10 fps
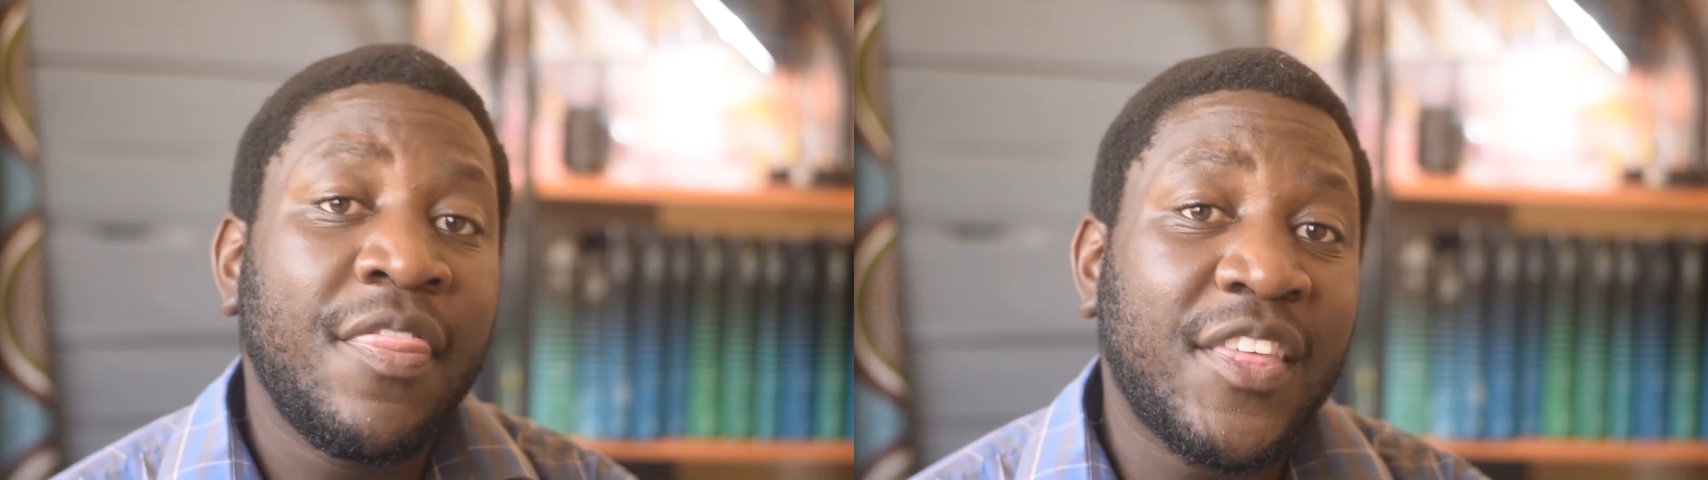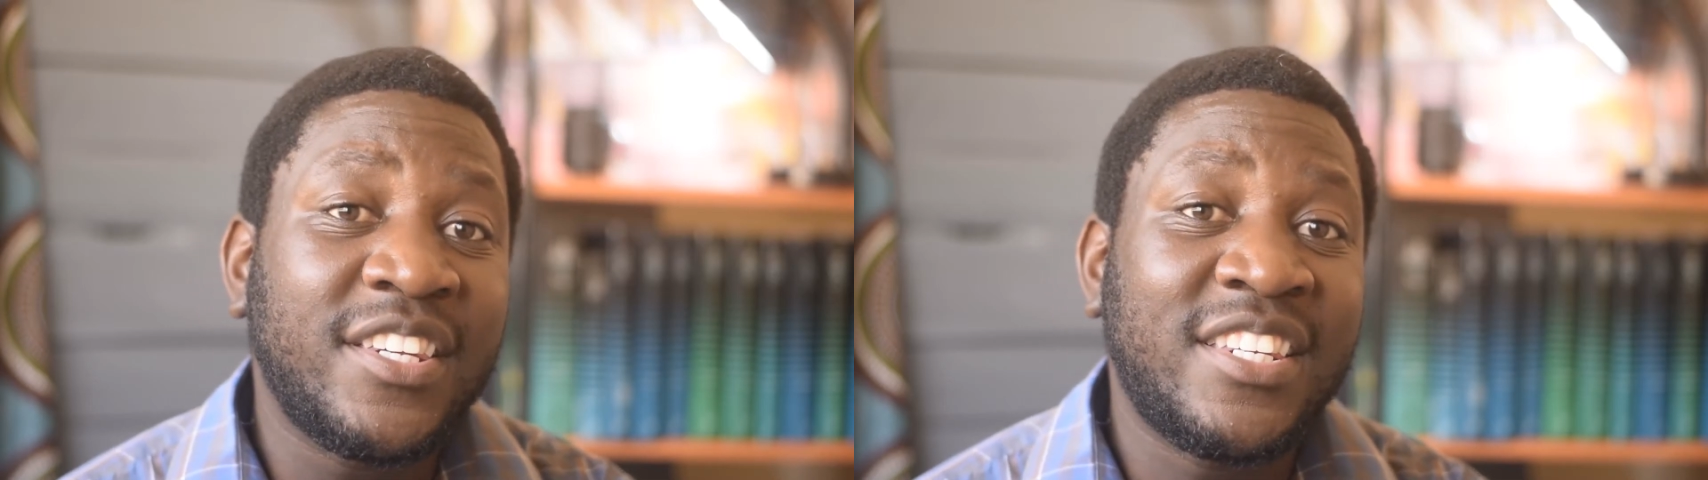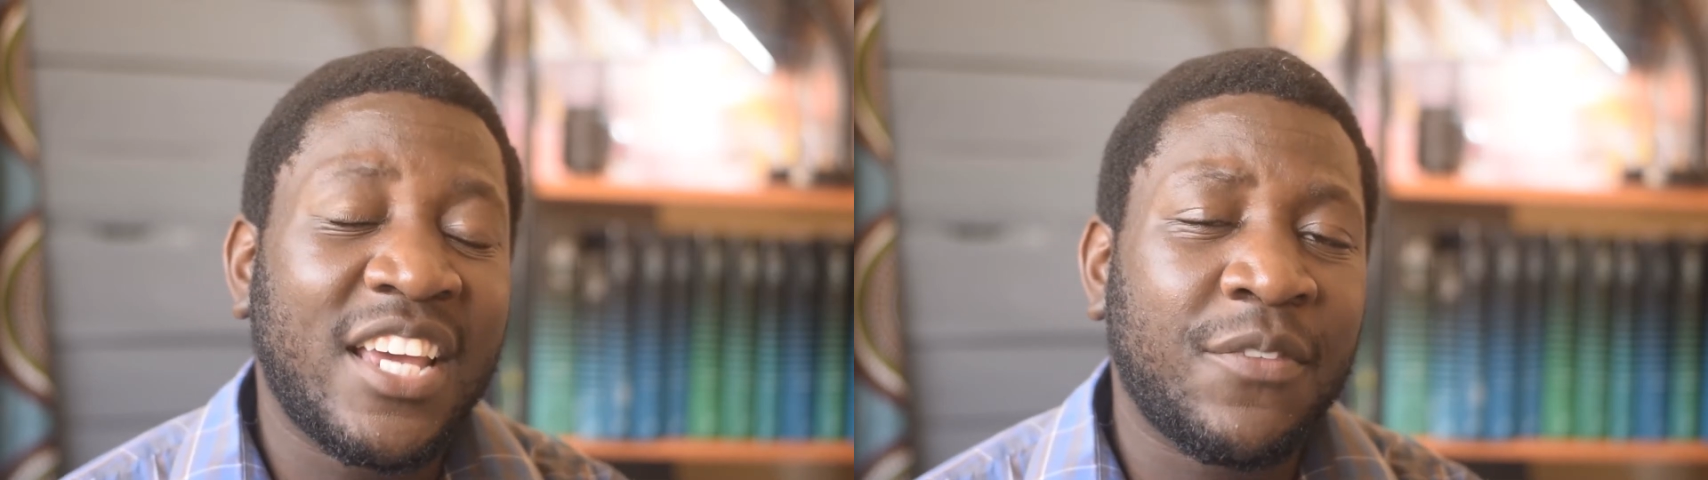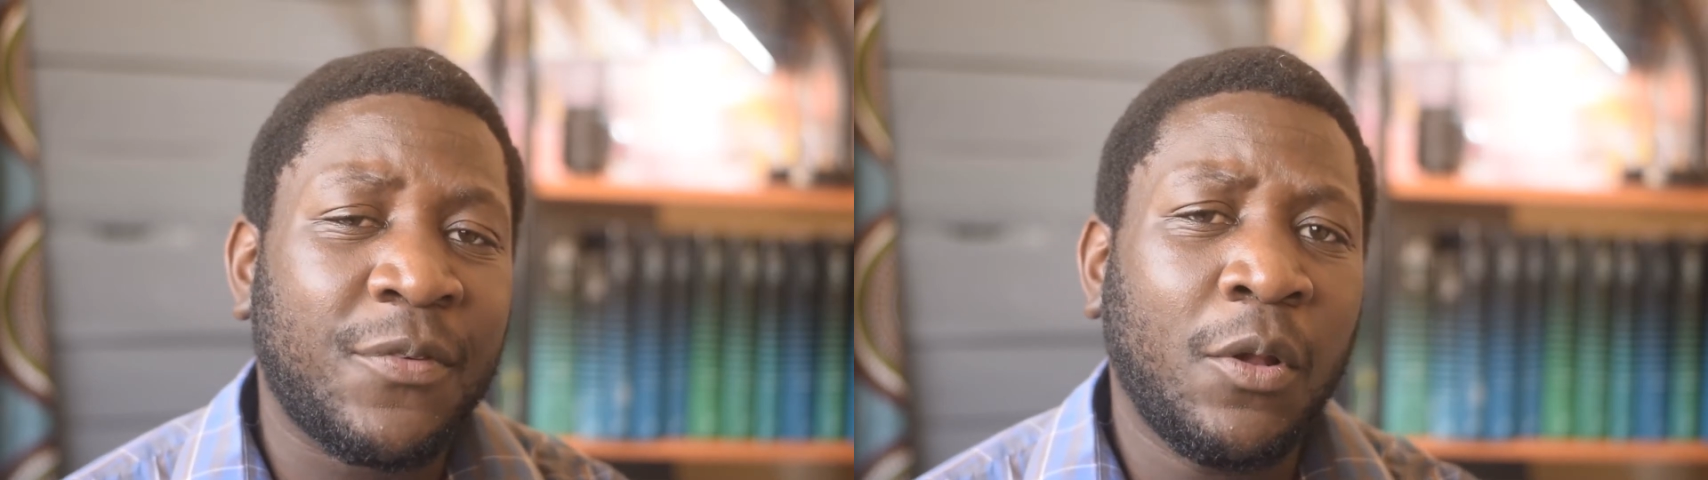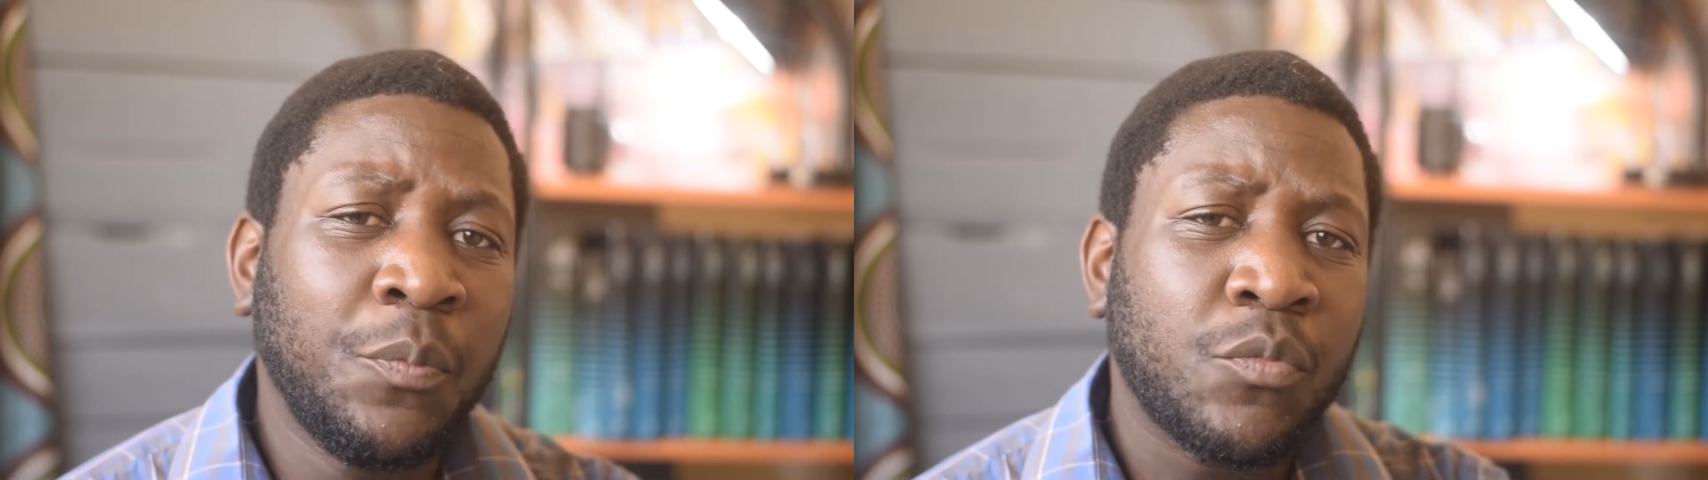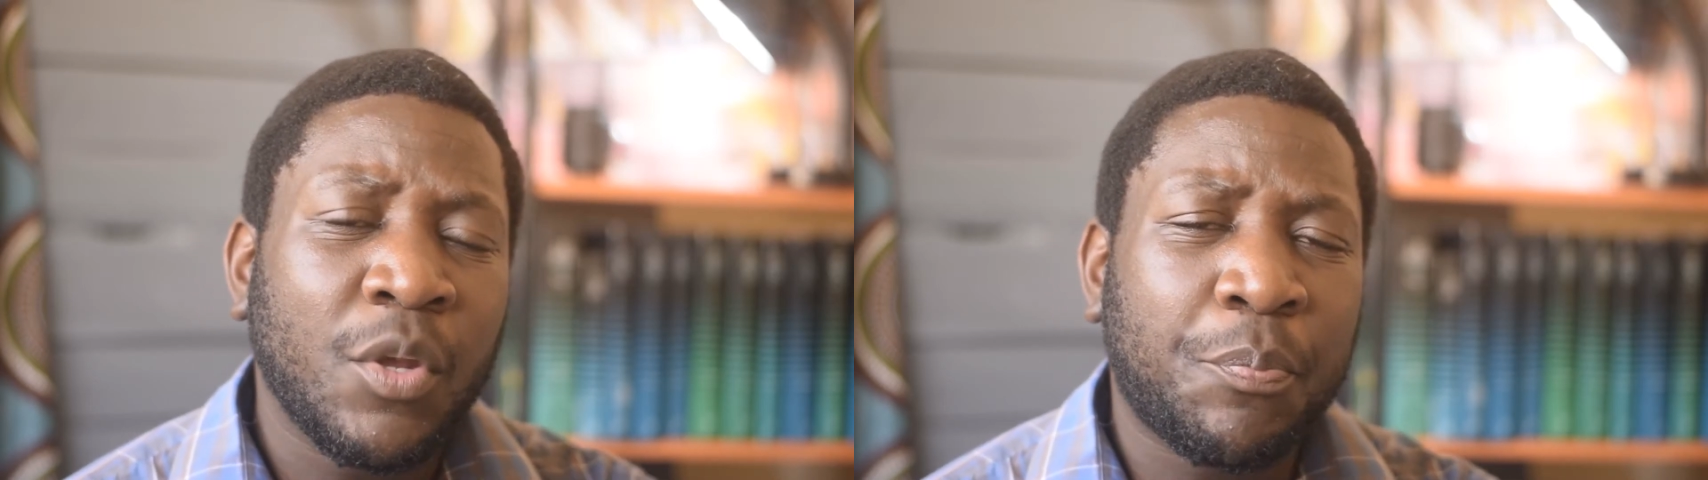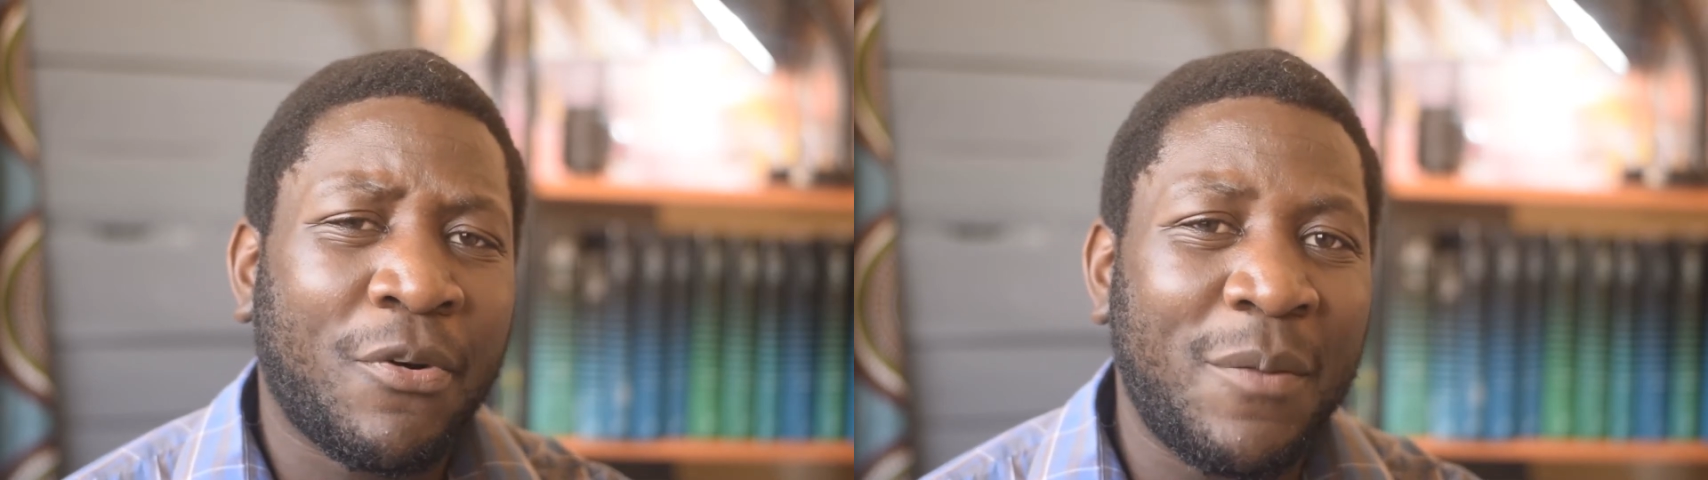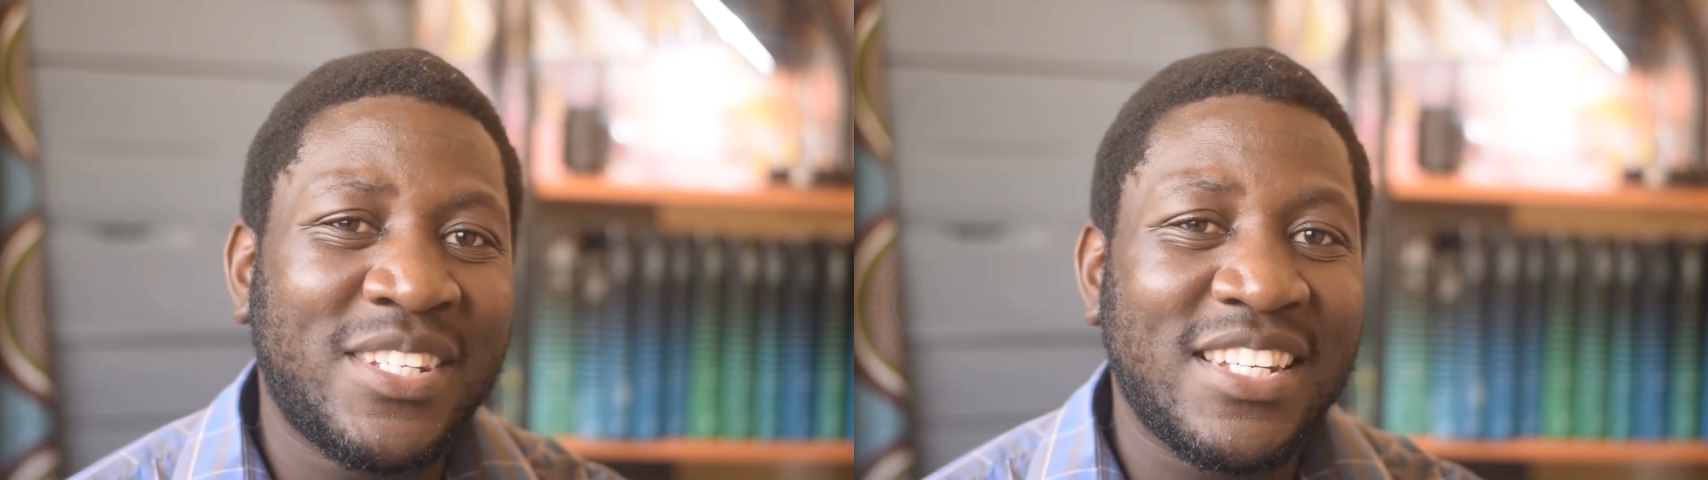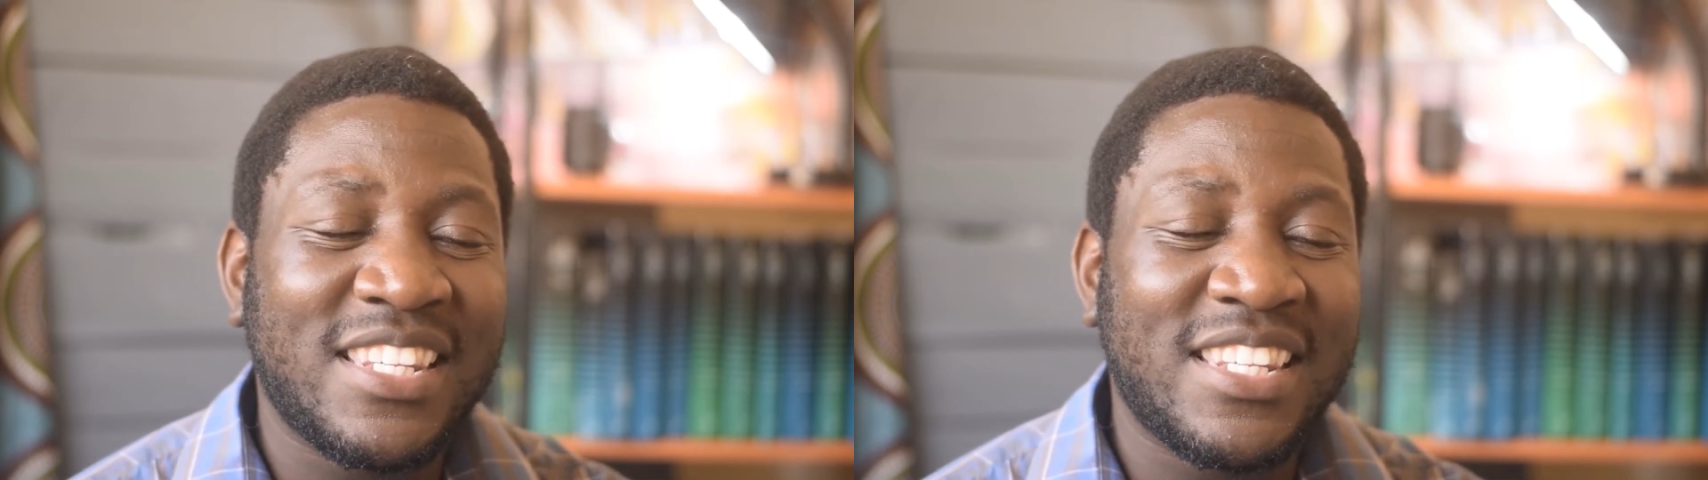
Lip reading: The devil promises